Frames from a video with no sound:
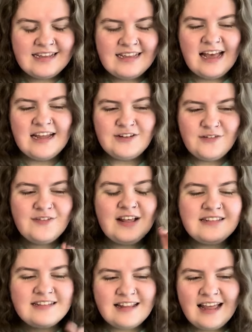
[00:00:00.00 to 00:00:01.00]
Yeah, don't
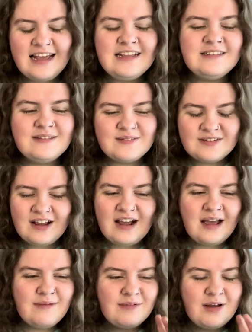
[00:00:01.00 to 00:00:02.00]
forget to like,
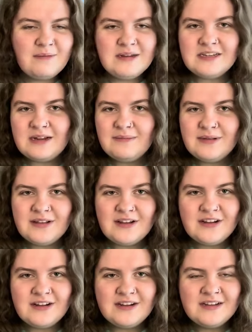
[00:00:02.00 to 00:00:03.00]
subscribe, comment down
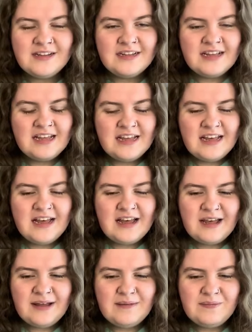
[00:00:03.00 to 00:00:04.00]
below.
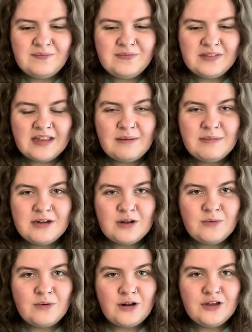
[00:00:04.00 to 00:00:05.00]
Um, let me know
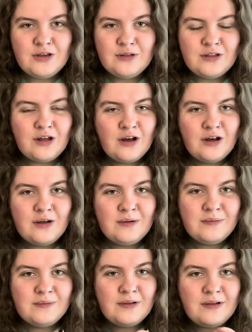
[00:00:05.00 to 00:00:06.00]
what you thought
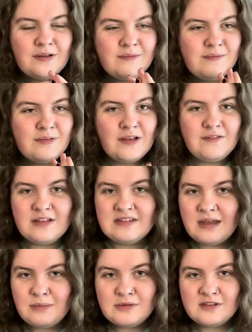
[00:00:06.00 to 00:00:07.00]
of this
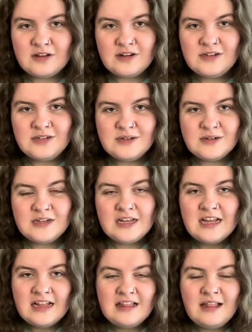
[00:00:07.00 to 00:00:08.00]
episode.
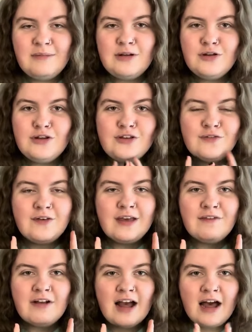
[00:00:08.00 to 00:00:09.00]
Let me know your
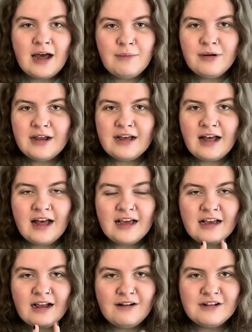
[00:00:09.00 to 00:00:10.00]
favourite Heartbreak High
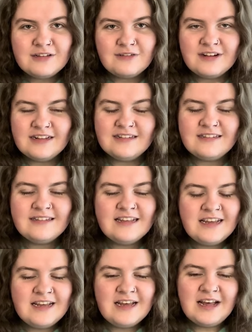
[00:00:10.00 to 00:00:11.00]
character is.
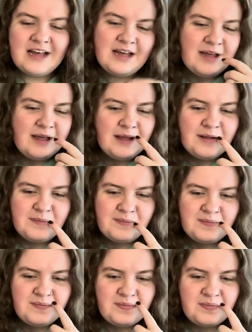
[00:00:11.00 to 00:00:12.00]

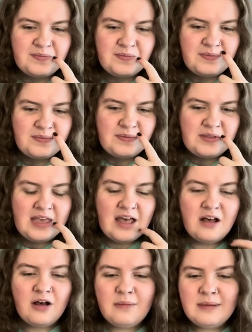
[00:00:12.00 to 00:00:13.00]
Um,
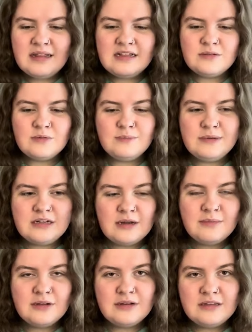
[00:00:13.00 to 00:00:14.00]
yeah, all my links will be down
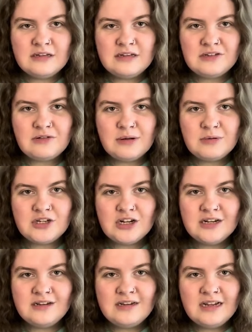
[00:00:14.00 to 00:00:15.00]
below in the
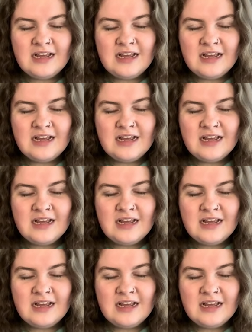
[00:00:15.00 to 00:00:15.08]
description,